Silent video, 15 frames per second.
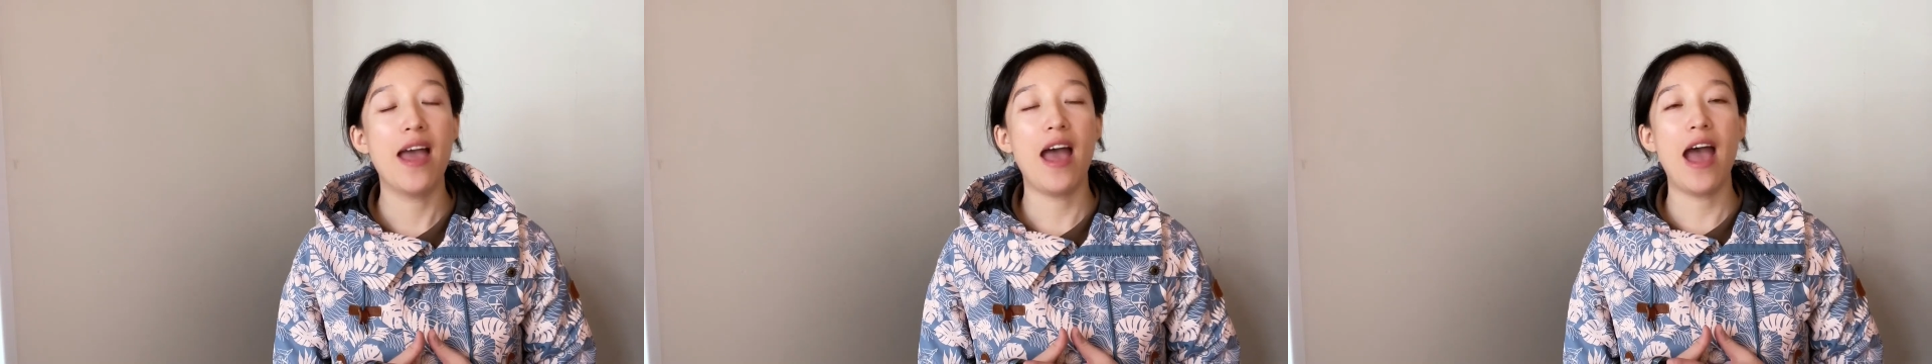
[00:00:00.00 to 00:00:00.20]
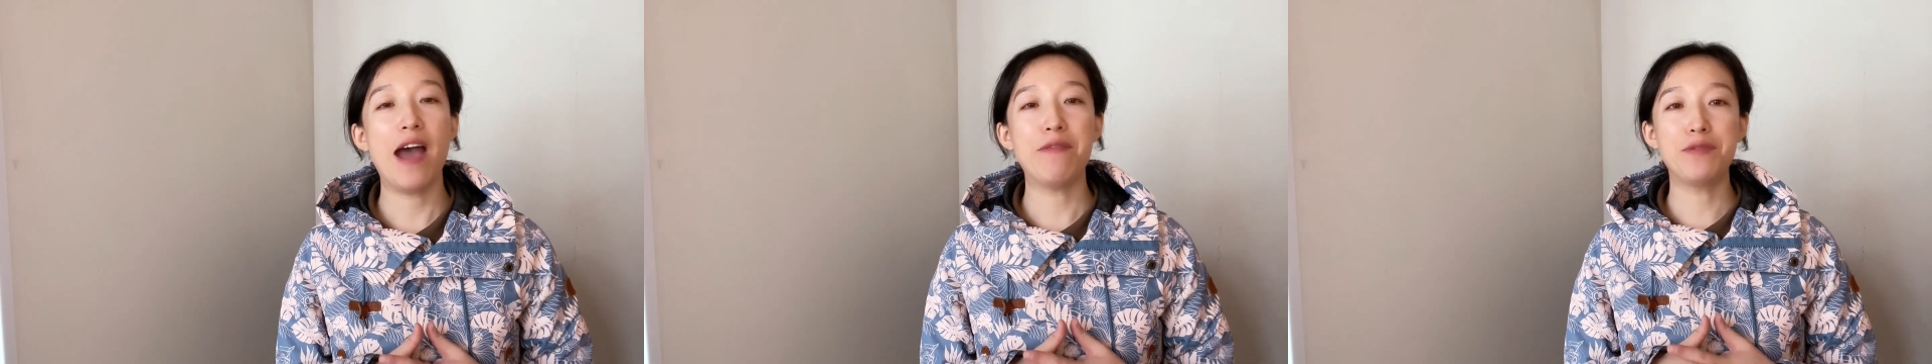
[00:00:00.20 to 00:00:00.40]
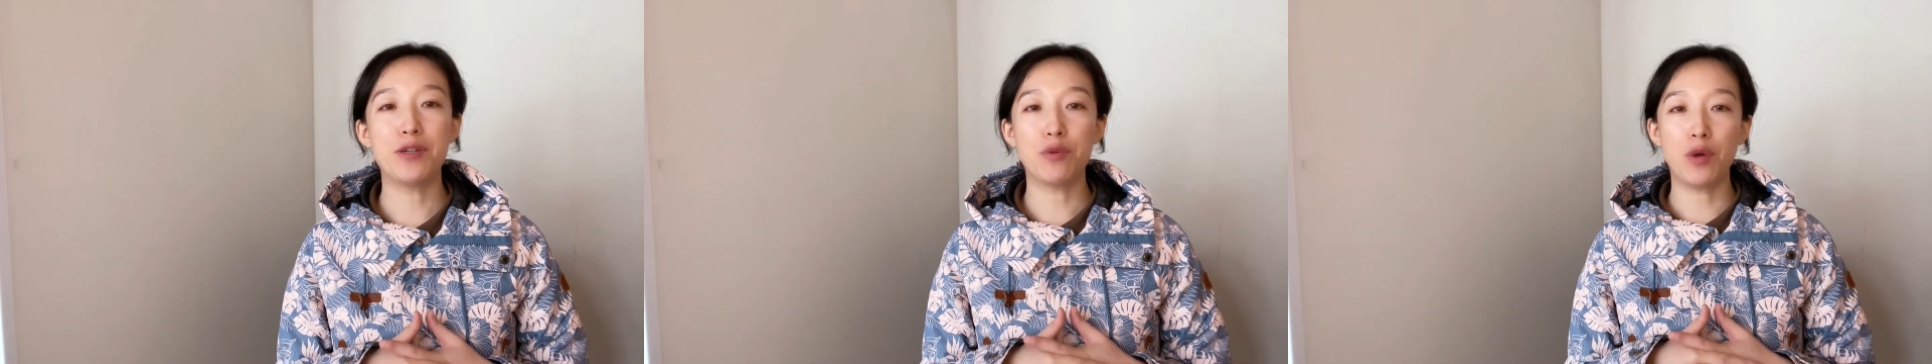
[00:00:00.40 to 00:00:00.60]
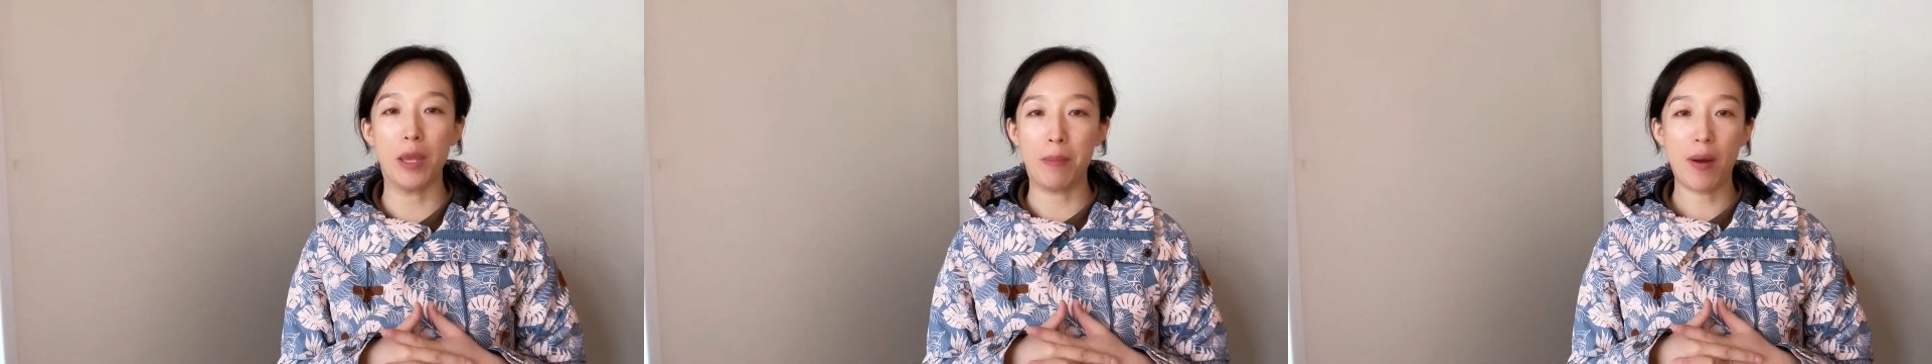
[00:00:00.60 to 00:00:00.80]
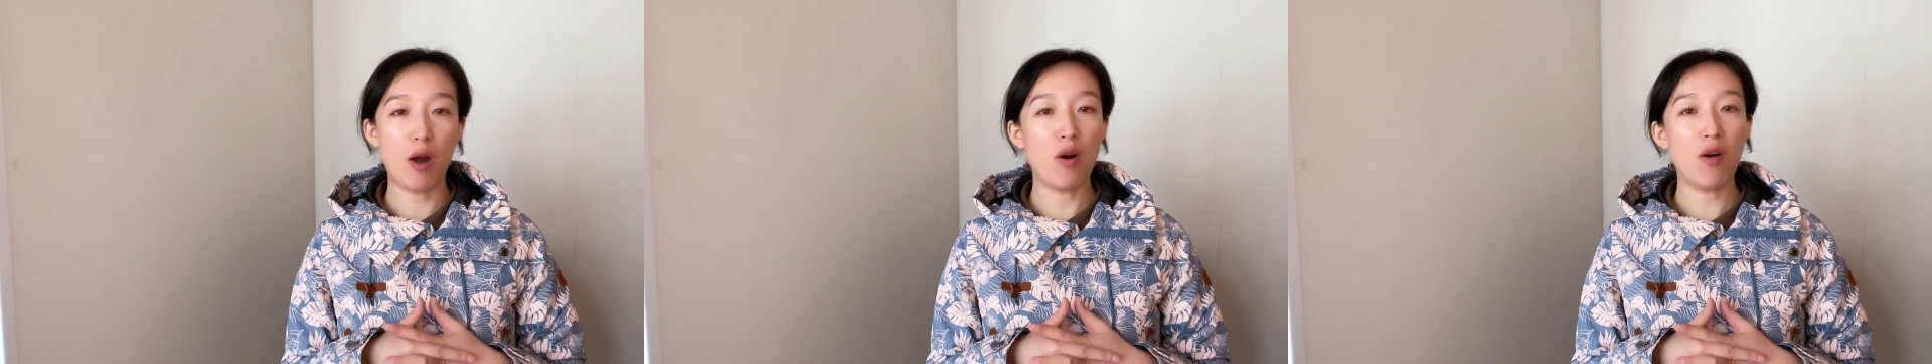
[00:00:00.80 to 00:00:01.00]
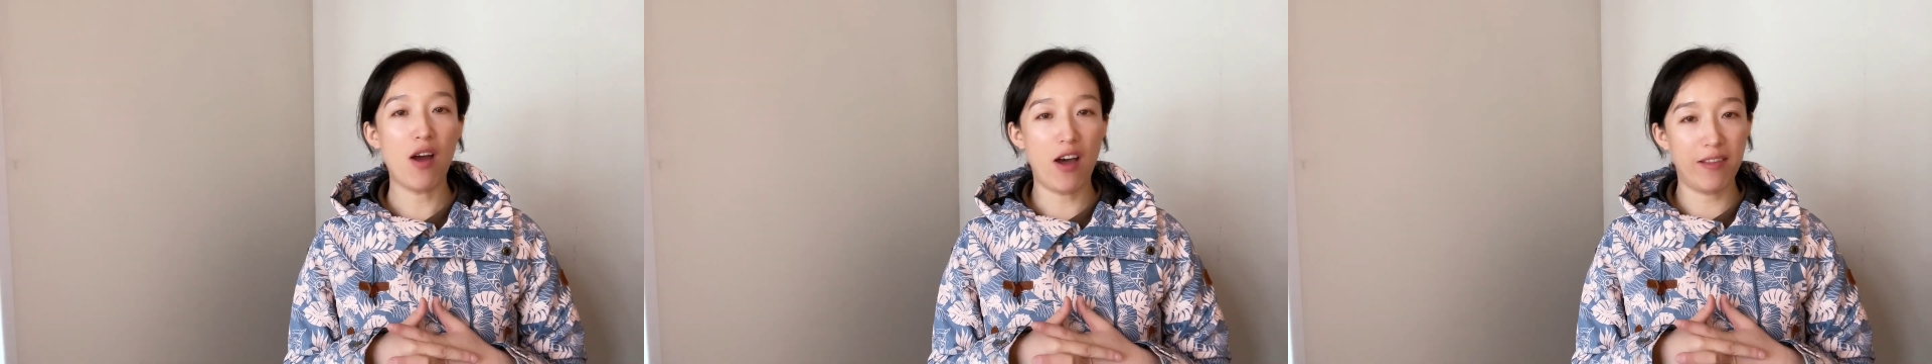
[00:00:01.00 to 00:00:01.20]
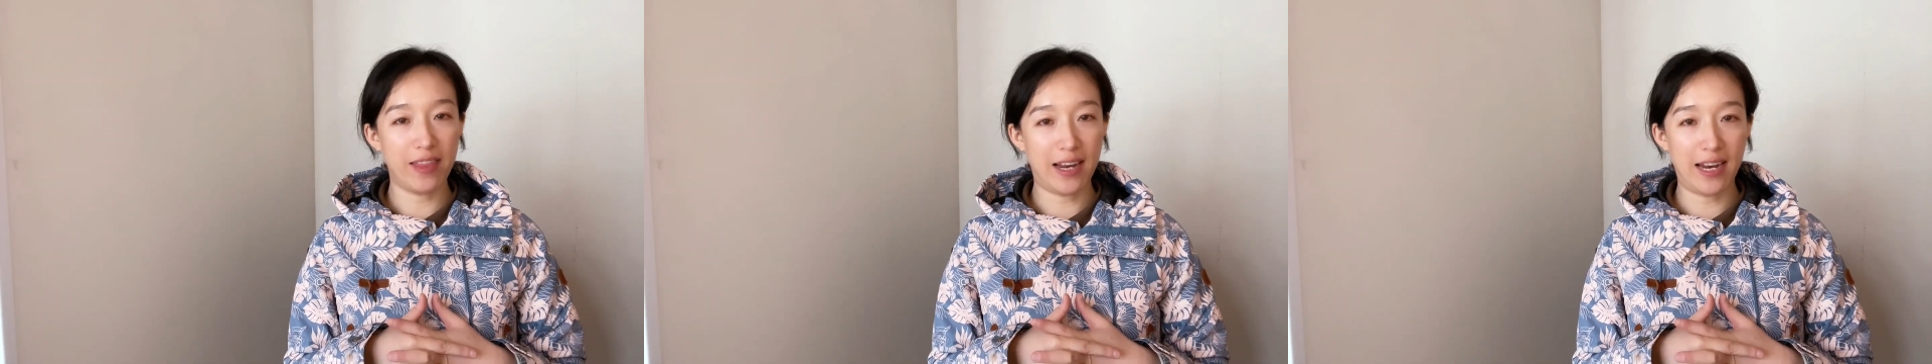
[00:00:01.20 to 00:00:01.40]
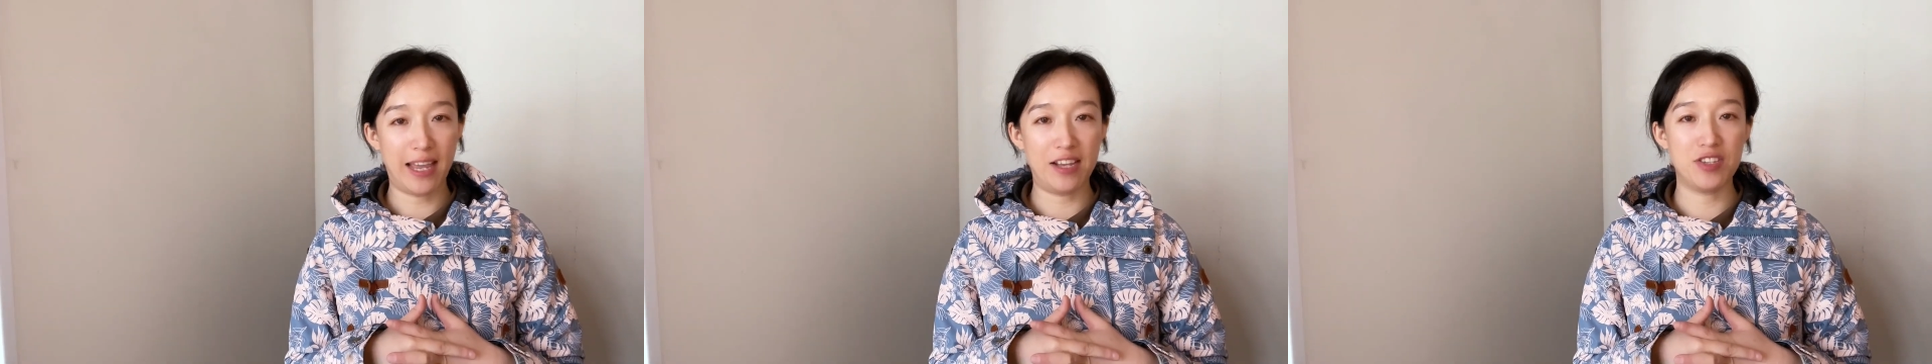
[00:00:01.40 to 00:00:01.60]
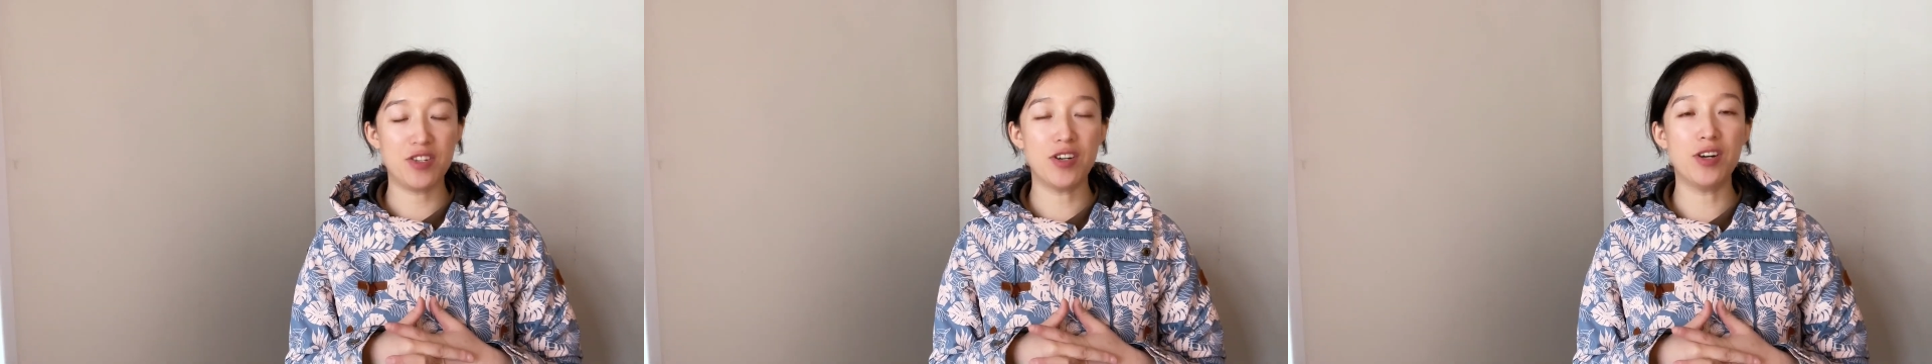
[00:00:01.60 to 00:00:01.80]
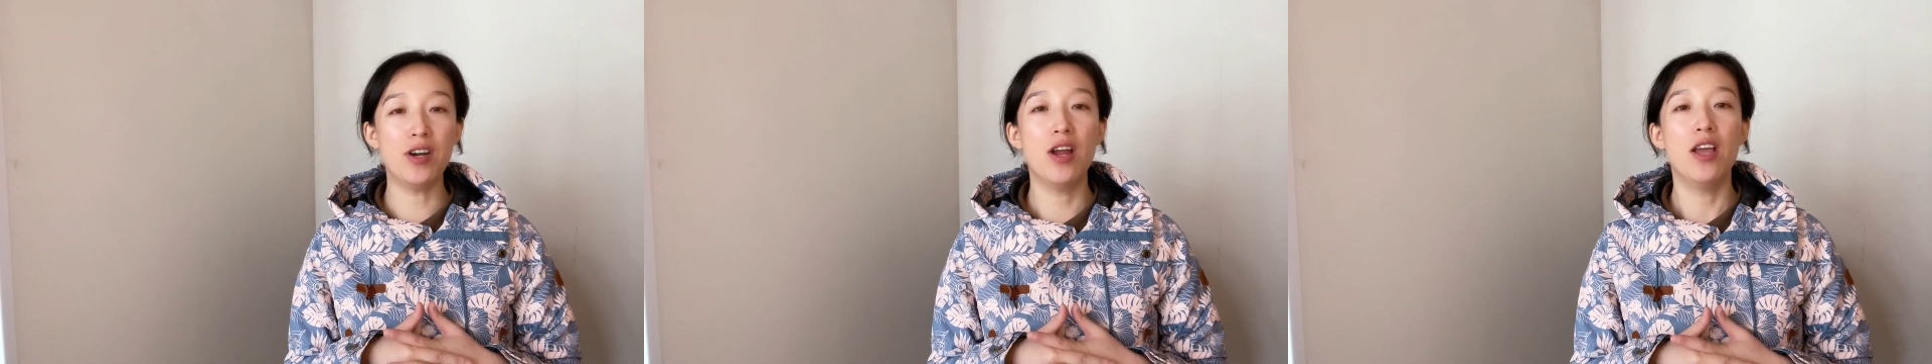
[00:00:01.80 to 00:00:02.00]
After we power on the
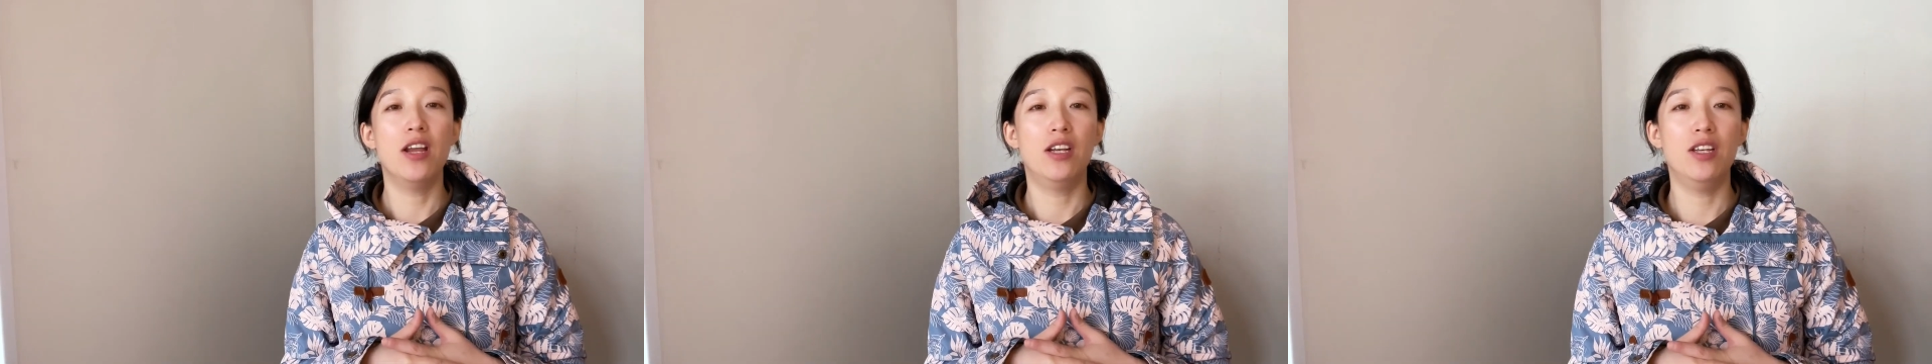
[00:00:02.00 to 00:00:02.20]
laser,